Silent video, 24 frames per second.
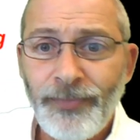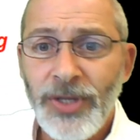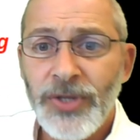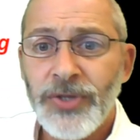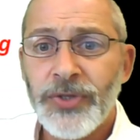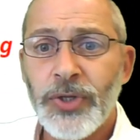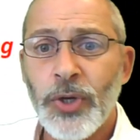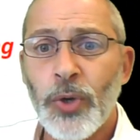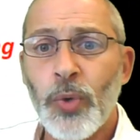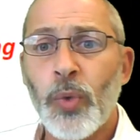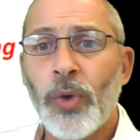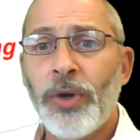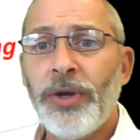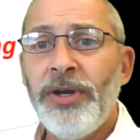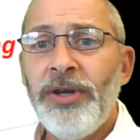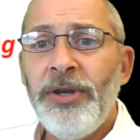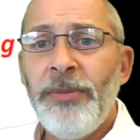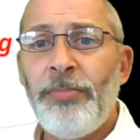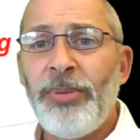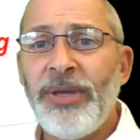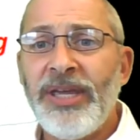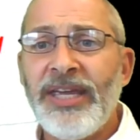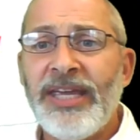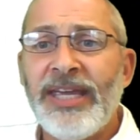So we're going to
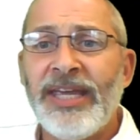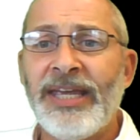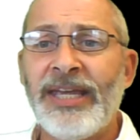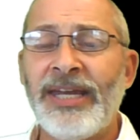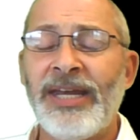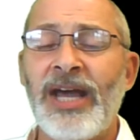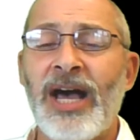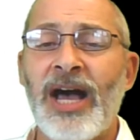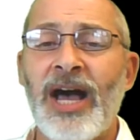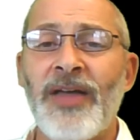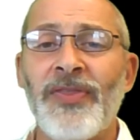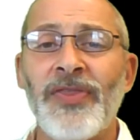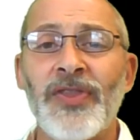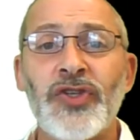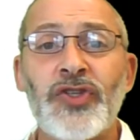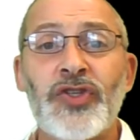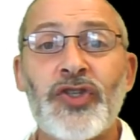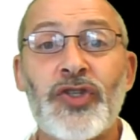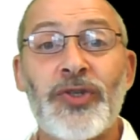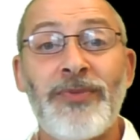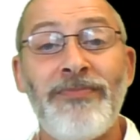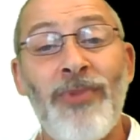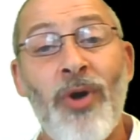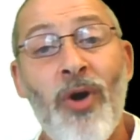begin on the
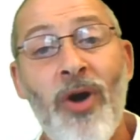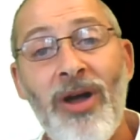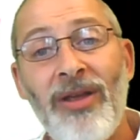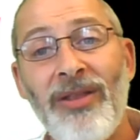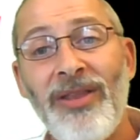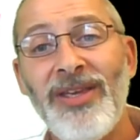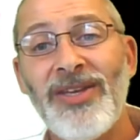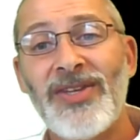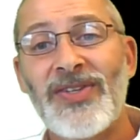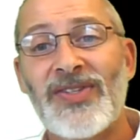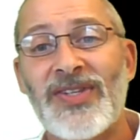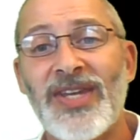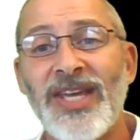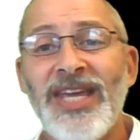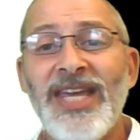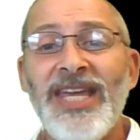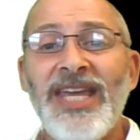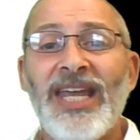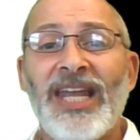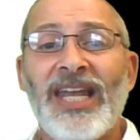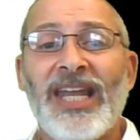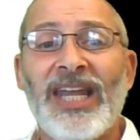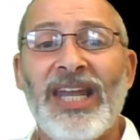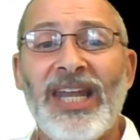smallest
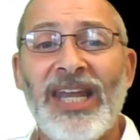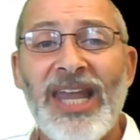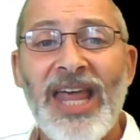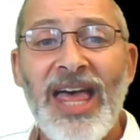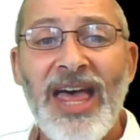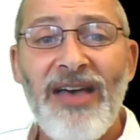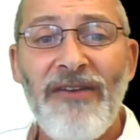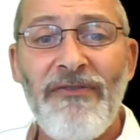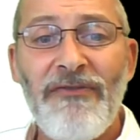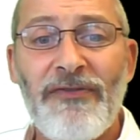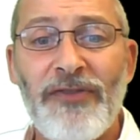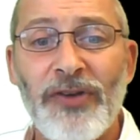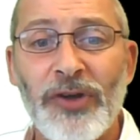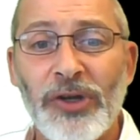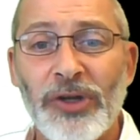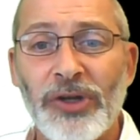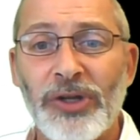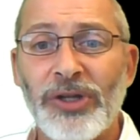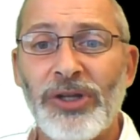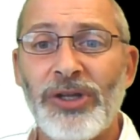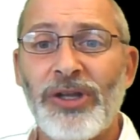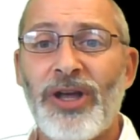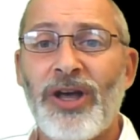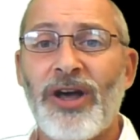
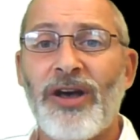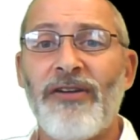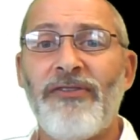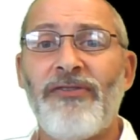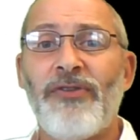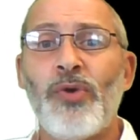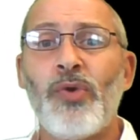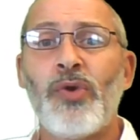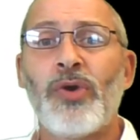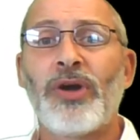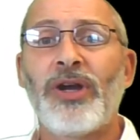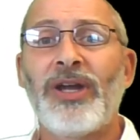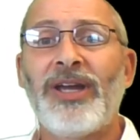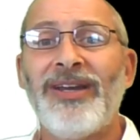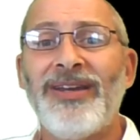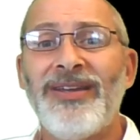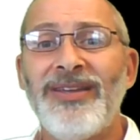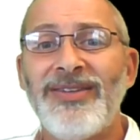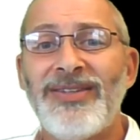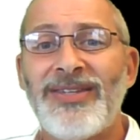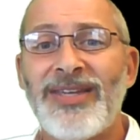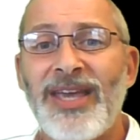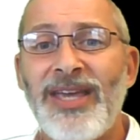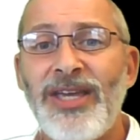level of
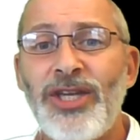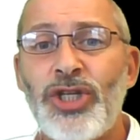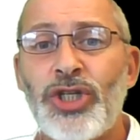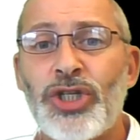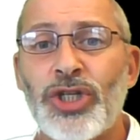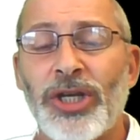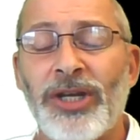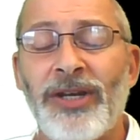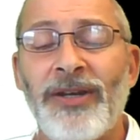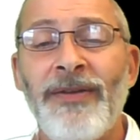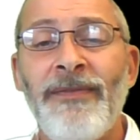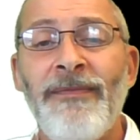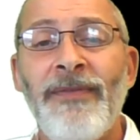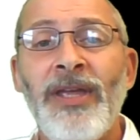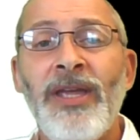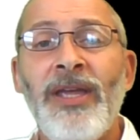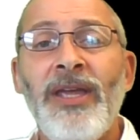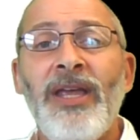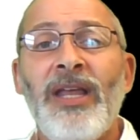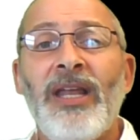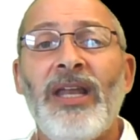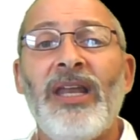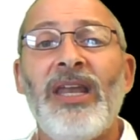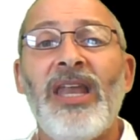organization,
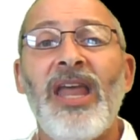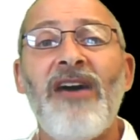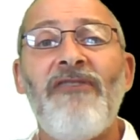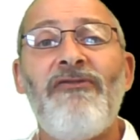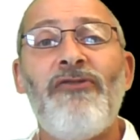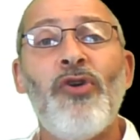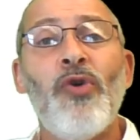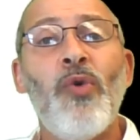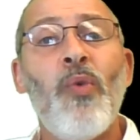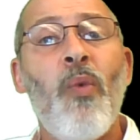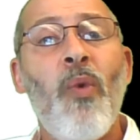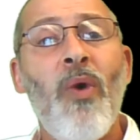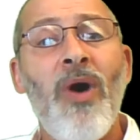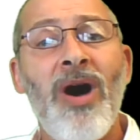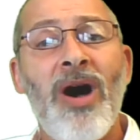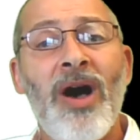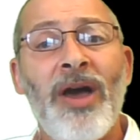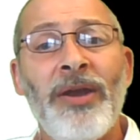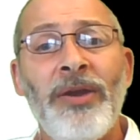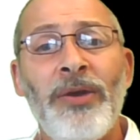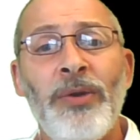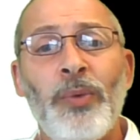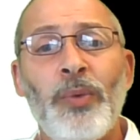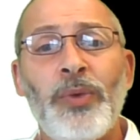level
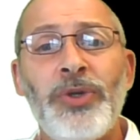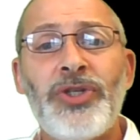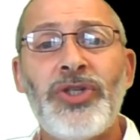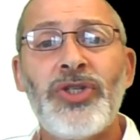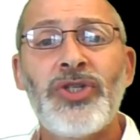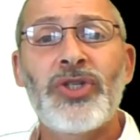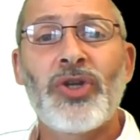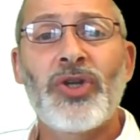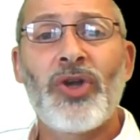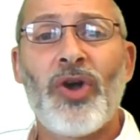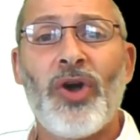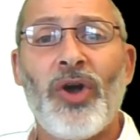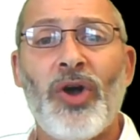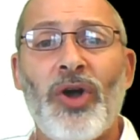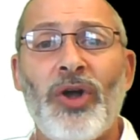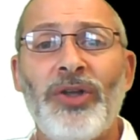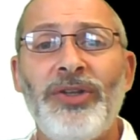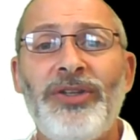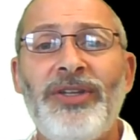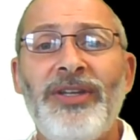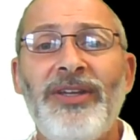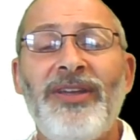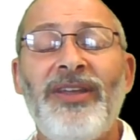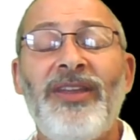1, which is
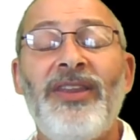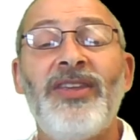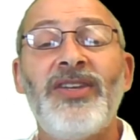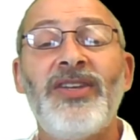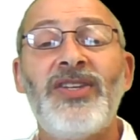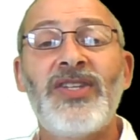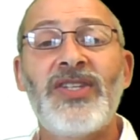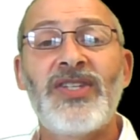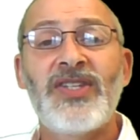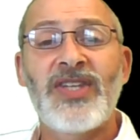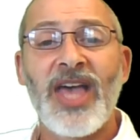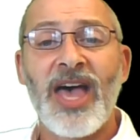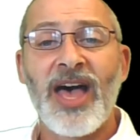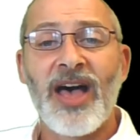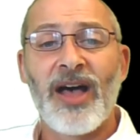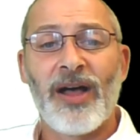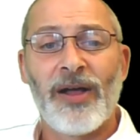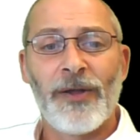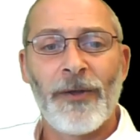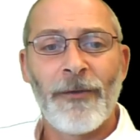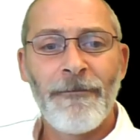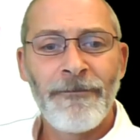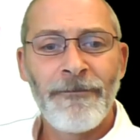called the cell.